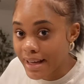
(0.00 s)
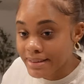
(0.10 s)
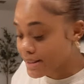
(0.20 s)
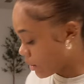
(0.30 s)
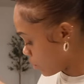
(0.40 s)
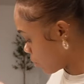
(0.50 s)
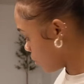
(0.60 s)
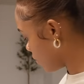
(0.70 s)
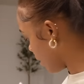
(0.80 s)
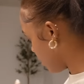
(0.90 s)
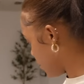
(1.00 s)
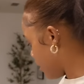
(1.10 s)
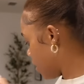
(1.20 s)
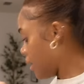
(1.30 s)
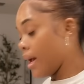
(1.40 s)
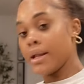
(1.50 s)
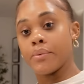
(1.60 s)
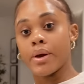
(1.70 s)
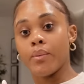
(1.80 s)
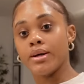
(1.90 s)
and take over.
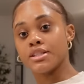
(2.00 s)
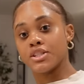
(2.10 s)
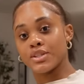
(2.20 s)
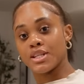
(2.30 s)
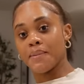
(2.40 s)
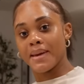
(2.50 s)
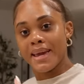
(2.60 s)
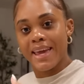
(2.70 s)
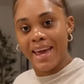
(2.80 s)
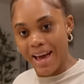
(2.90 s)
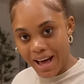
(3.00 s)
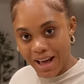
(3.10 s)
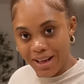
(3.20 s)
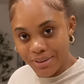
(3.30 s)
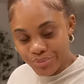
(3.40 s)
Anyway, once you see me here,